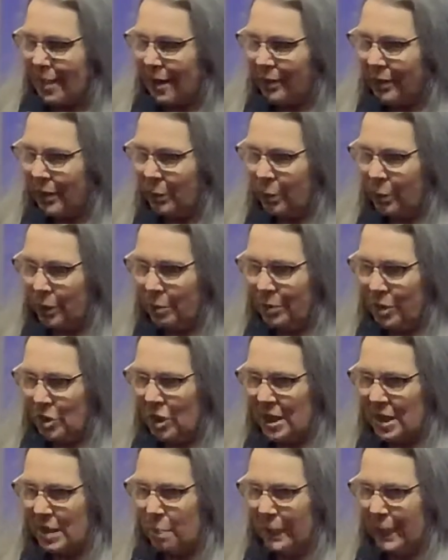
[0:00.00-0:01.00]
the Lord was
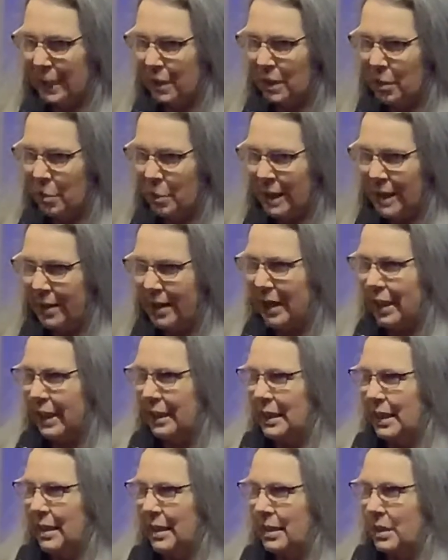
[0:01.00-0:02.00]
just speaking to me that I
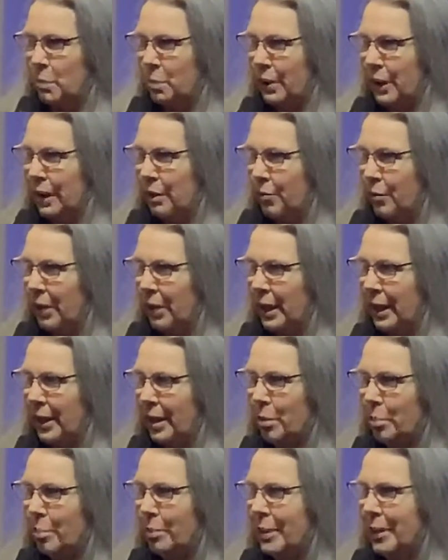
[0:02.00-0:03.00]
needed to pray for
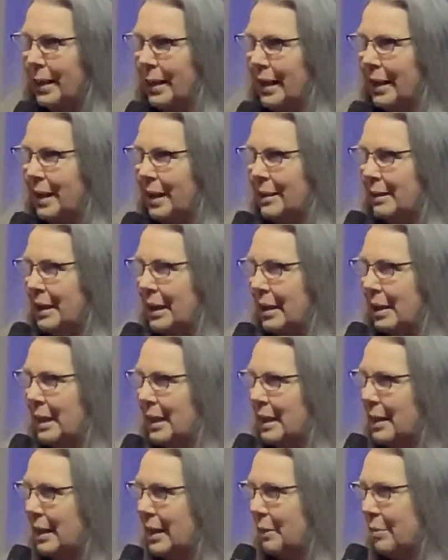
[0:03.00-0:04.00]
him and that
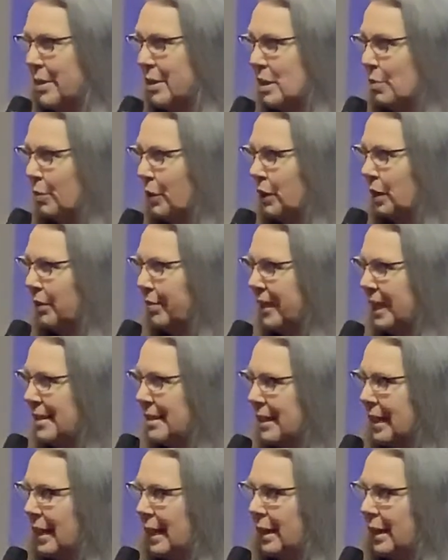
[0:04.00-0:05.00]
he was full of
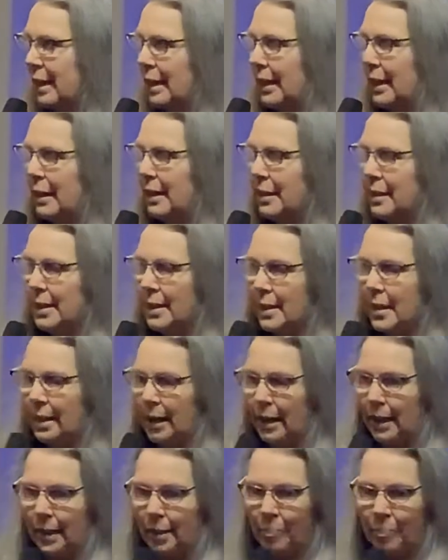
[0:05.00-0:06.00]
anxiety.
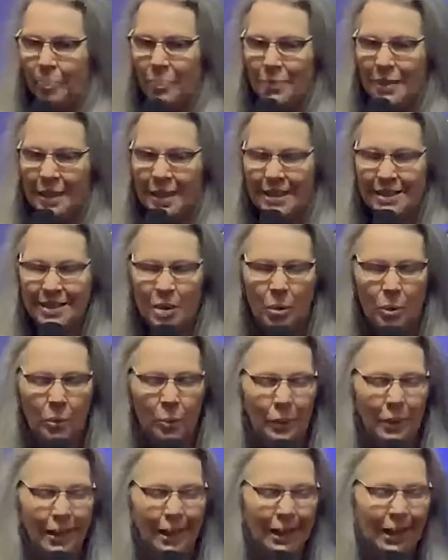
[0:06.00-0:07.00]
And
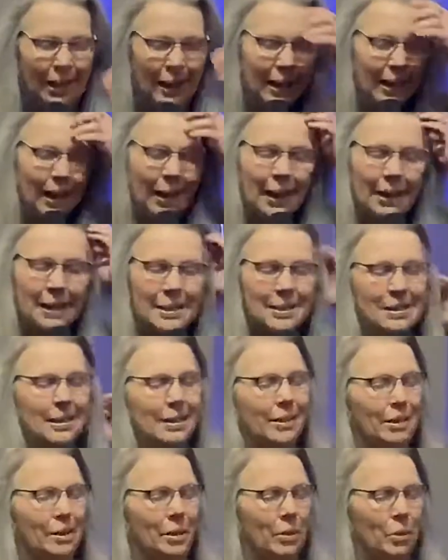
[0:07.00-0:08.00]
so I
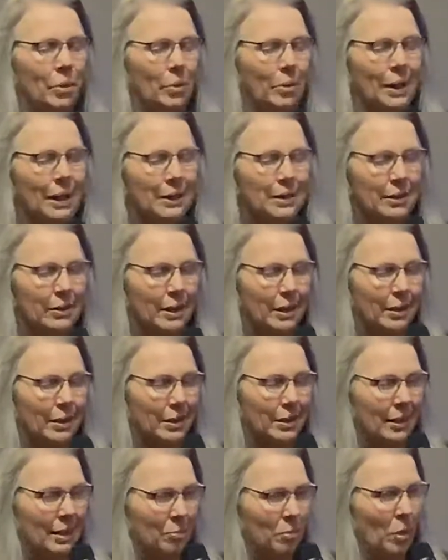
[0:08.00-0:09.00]
said, okay, Terry,
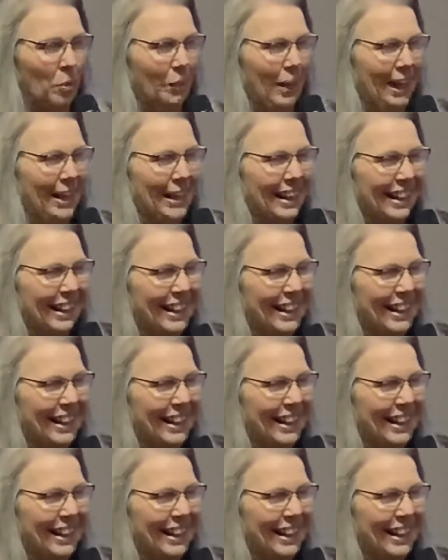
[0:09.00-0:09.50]
I'm going.